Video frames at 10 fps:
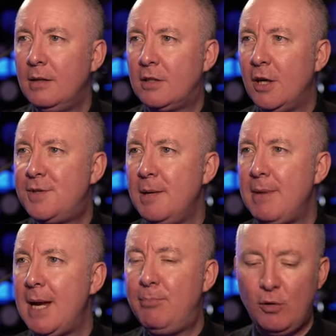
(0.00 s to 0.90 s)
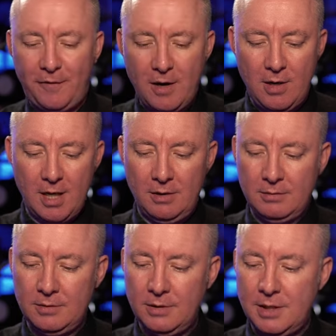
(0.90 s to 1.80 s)
Go to your main portfolio,
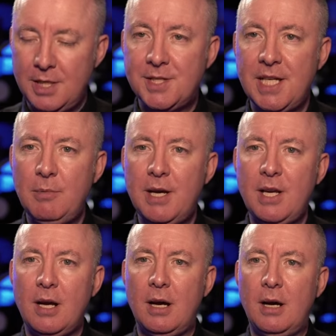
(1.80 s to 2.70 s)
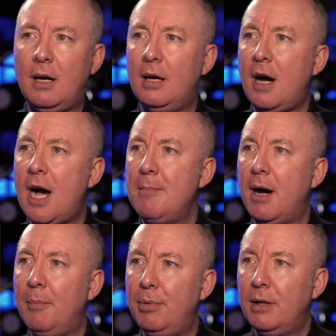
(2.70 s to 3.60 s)
see where you are. I'm
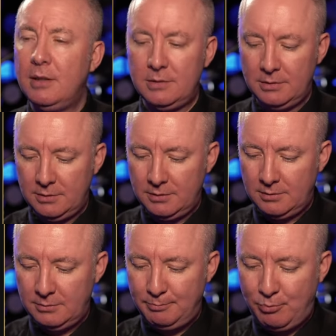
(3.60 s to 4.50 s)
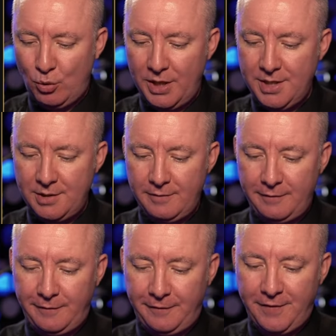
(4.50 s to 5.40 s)
up
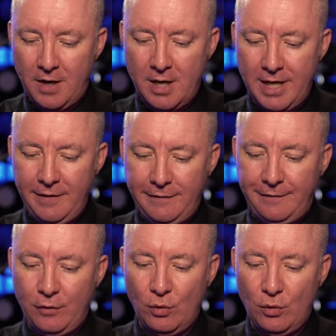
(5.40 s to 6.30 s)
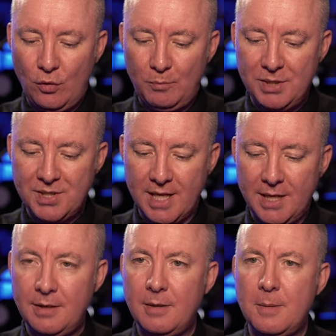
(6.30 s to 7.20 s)
0.54%.
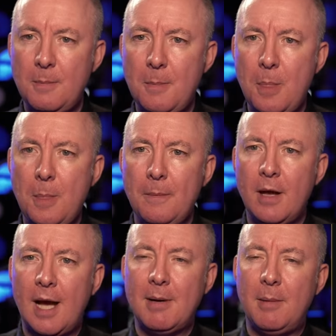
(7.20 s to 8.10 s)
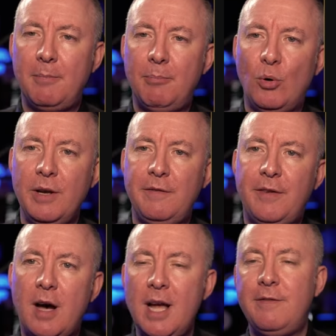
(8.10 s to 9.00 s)
I'm up
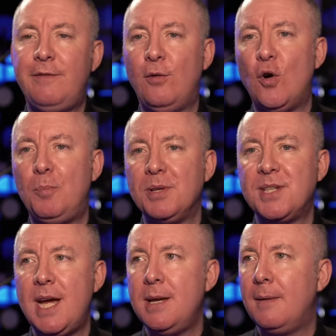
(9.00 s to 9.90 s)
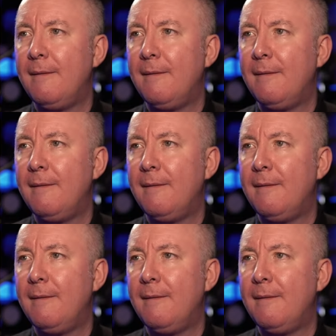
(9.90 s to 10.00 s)
0.54%.